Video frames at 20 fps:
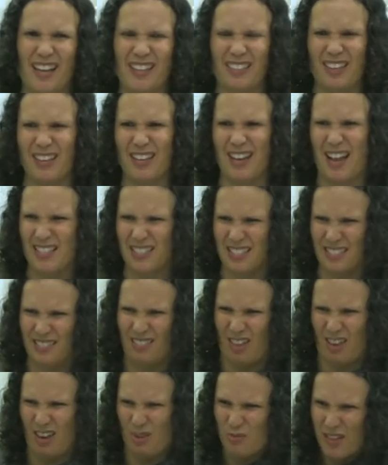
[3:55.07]
I thought I
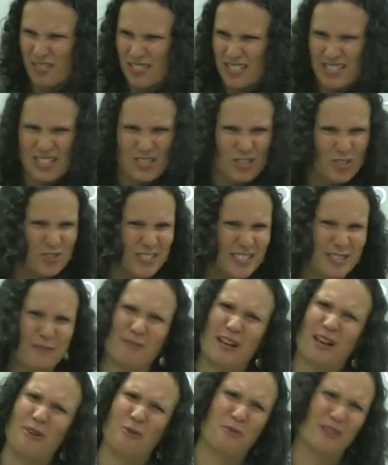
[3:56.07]
wanted this internship,
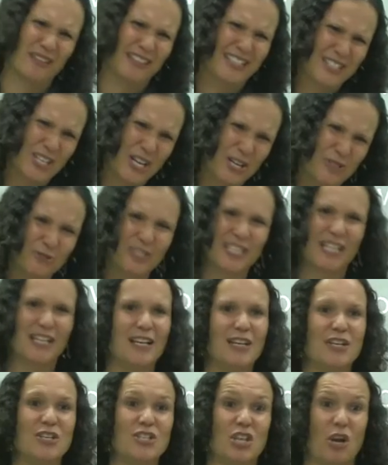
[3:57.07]
but I really don't.
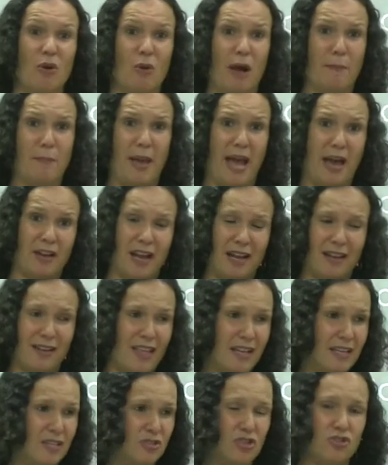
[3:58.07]
So I bowed out of
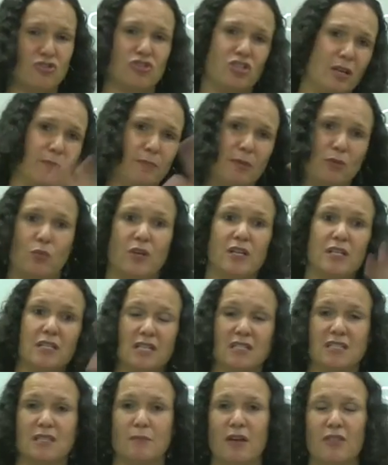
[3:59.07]
that internship and went and
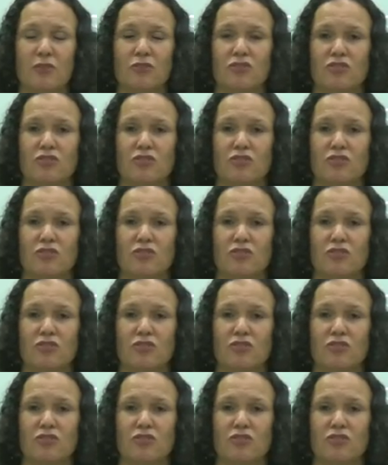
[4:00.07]
did some other